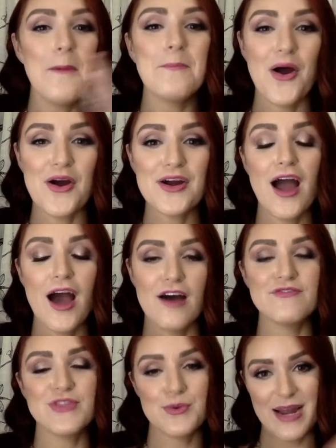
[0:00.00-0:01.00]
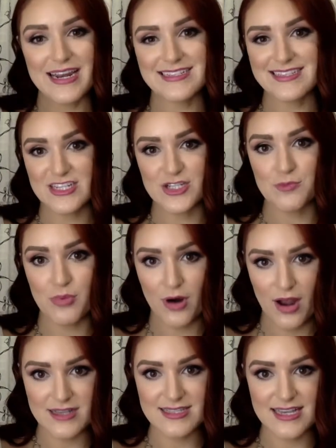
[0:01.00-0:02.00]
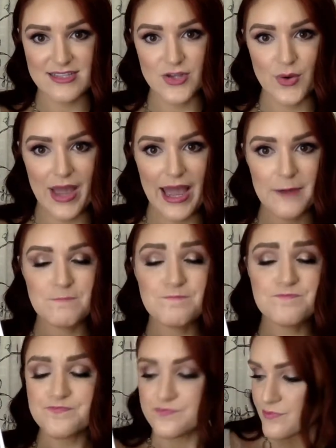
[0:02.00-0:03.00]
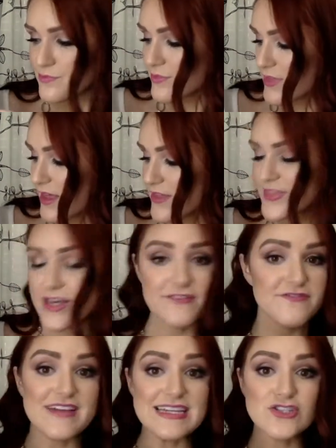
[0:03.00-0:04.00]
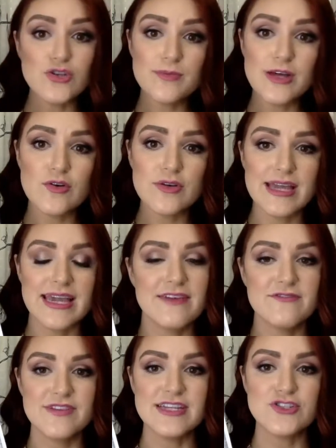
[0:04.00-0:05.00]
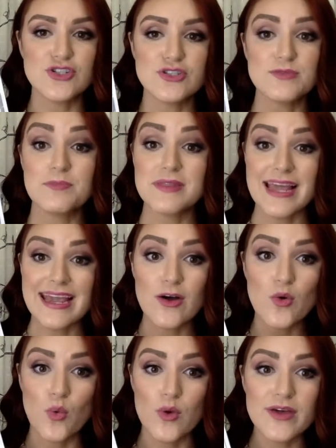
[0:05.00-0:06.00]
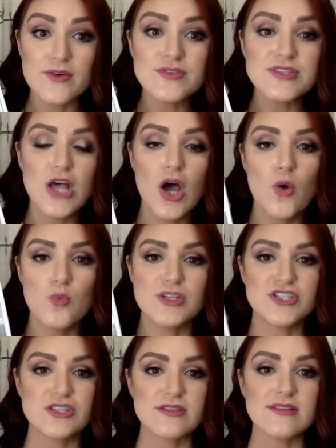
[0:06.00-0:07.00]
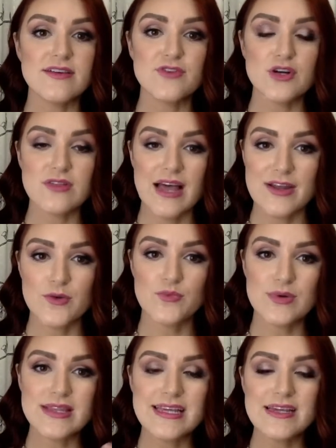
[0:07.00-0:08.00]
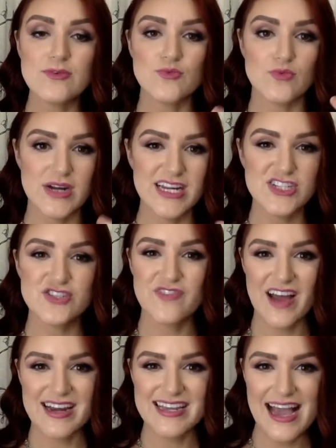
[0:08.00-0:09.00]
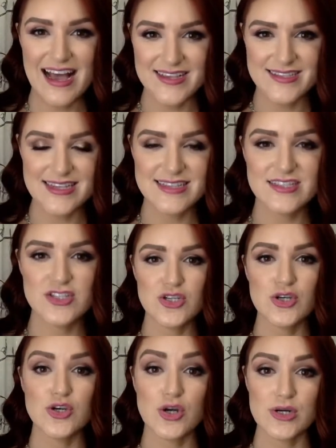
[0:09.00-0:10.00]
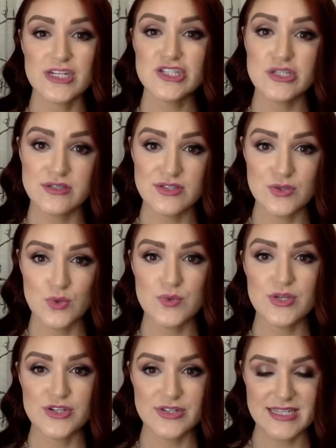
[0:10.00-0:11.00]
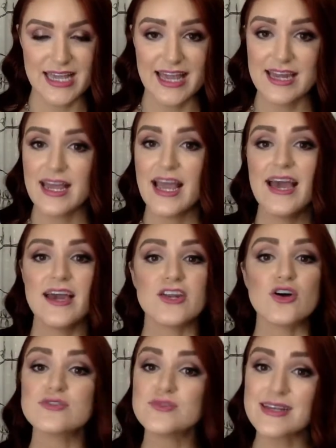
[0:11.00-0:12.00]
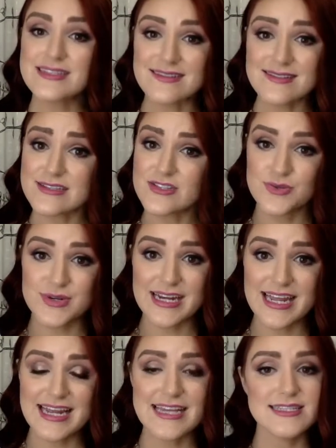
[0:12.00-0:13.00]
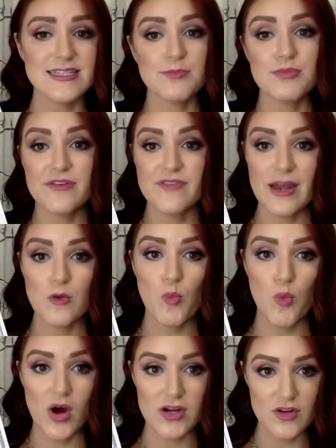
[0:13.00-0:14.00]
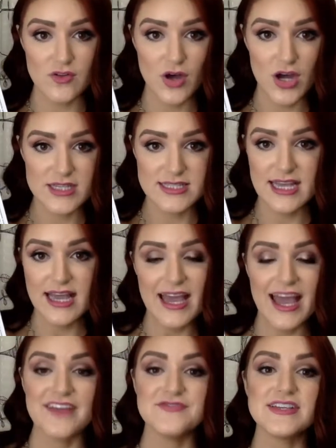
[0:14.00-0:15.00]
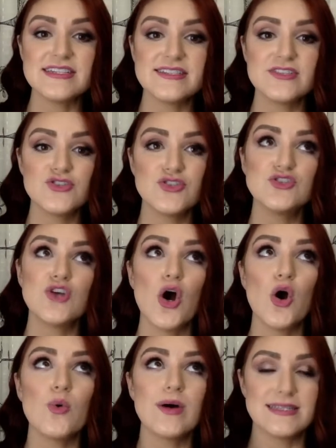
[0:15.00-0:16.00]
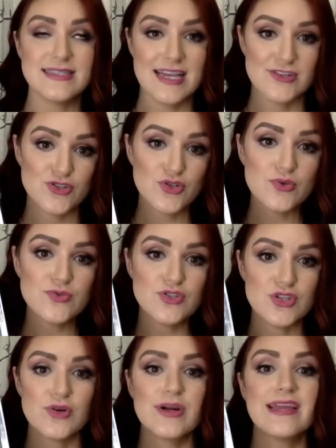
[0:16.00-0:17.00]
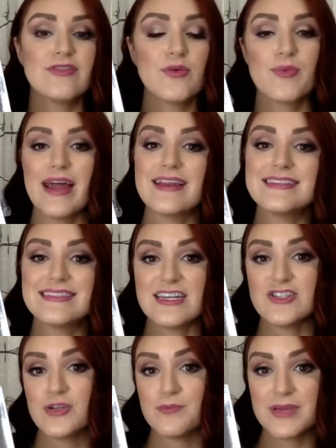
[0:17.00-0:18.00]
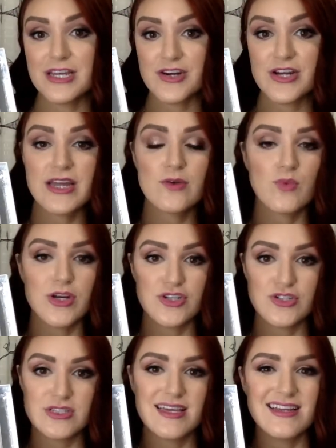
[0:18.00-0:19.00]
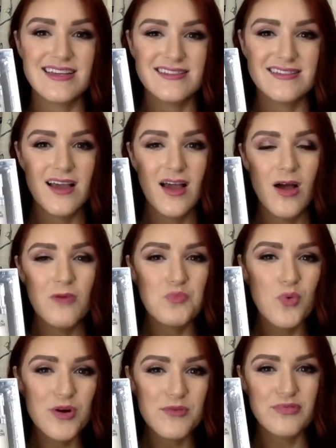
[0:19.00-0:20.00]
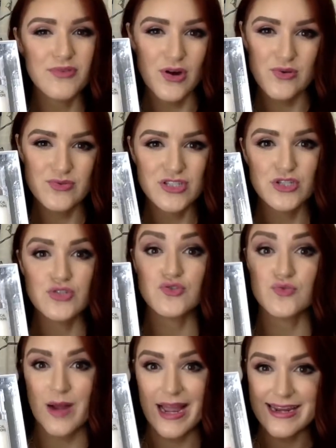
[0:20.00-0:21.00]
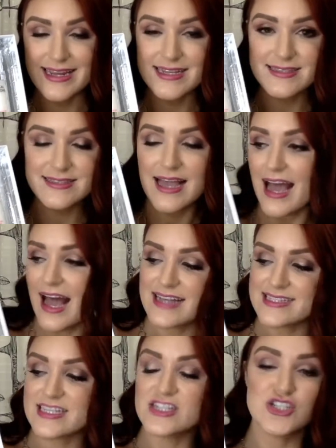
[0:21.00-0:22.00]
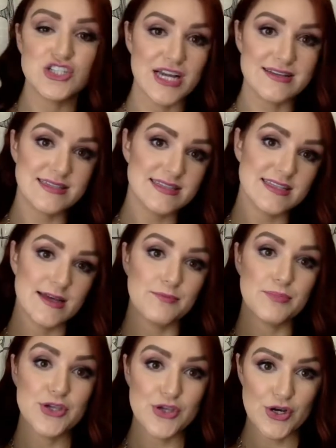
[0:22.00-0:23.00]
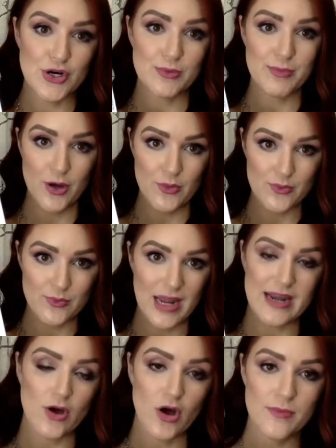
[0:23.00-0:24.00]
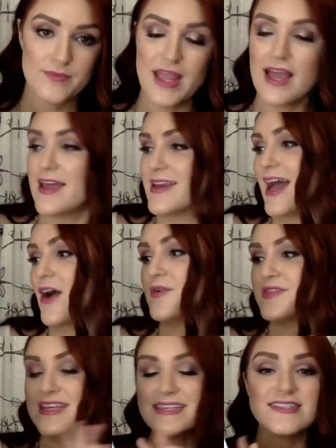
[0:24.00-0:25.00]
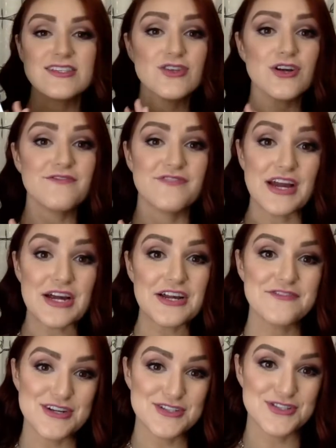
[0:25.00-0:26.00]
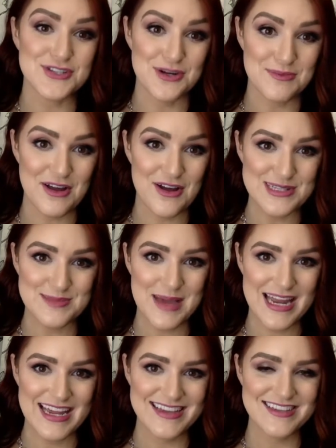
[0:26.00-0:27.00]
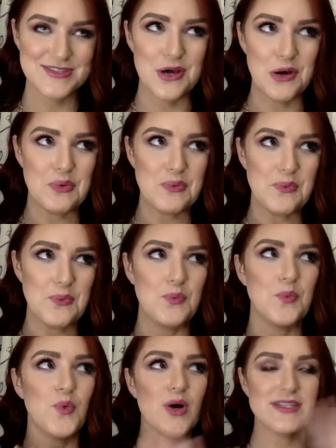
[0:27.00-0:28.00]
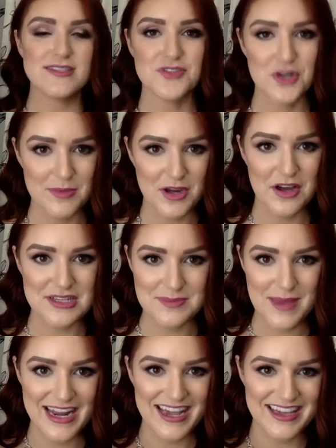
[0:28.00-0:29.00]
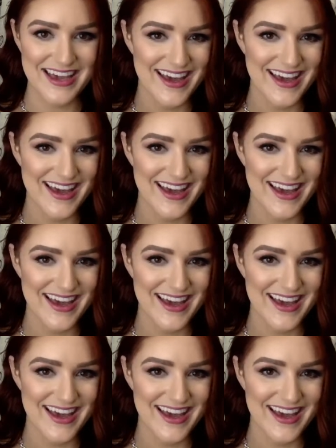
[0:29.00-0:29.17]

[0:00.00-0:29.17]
part of the retinization process, okay? The facial milk, it features plant oils, which deliver like really rich fatty acids nourish and soothe your skin. It also has glycerin in it to prevent water loss. And this is so essential during the retinization period when your skin is more prone to dryness as it adjusts to pure potent retinol. Now, this is our very first dermacosmetic. So, what's a dermacosmetic?